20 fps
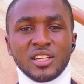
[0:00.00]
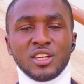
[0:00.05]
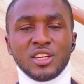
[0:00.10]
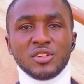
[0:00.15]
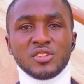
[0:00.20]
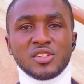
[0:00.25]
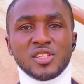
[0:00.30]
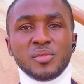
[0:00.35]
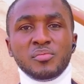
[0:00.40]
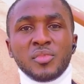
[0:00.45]

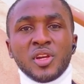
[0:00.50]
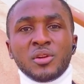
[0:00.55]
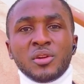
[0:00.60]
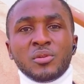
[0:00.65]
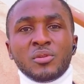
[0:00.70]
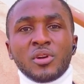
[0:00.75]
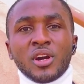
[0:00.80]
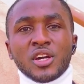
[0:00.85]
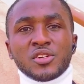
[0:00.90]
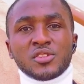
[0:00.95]
You see men
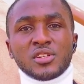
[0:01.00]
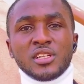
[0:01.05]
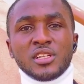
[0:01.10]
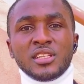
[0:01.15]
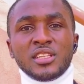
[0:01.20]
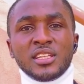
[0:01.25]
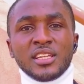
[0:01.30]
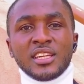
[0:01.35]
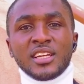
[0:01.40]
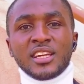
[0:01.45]
who actually
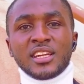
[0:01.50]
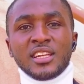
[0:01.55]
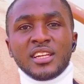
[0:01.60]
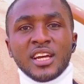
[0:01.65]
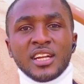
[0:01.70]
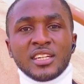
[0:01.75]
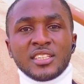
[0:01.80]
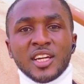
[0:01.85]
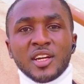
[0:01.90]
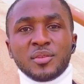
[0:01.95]
take
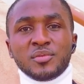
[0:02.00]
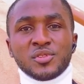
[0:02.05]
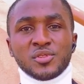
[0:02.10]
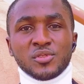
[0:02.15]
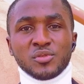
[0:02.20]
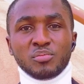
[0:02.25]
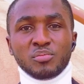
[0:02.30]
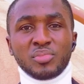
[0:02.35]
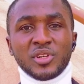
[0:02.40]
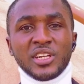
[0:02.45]
their time
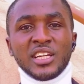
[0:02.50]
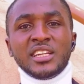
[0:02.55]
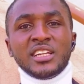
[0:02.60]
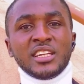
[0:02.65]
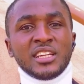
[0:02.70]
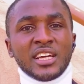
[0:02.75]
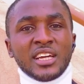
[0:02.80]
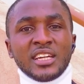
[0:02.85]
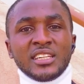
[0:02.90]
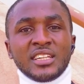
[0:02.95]
to pray in the
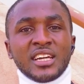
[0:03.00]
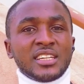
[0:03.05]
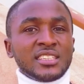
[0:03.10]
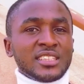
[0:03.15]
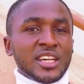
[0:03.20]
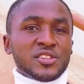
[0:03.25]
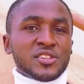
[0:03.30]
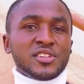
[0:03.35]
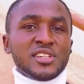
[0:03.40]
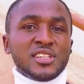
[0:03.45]
night, that's
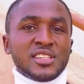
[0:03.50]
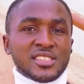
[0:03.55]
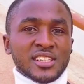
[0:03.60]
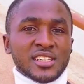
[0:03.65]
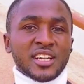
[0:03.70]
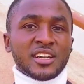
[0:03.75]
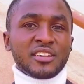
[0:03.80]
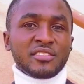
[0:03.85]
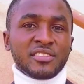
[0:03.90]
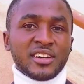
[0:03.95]
actually a
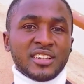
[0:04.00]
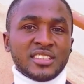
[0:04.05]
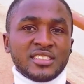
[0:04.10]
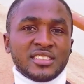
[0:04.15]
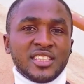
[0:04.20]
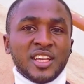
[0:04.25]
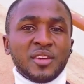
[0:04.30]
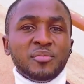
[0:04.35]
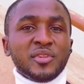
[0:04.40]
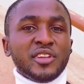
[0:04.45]
sacrifice,
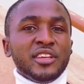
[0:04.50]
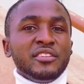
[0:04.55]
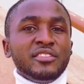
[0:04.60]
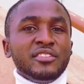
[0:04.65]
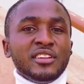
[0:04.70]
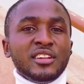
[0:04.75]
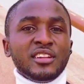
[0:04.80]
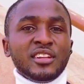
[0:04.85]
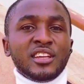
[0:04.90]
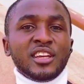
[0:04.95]
them
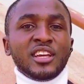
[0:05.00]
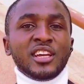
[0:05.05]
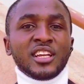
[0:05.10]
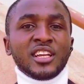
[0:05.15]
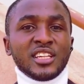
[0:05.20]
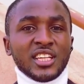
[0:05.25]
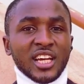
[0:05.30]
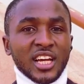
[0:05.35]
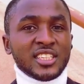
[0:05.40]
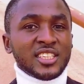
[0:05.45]
giving
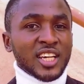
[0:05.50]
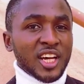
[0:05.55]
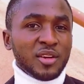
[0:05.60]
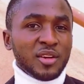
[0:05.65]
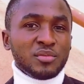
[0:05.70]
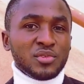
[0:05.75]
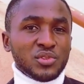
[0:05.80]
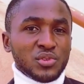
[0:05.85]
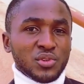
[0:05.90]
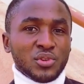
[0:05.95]
their
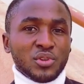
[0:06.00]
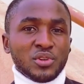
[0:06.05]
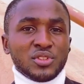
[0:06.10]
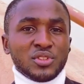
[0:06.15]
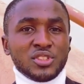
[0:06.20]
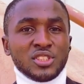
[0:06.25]
time to God.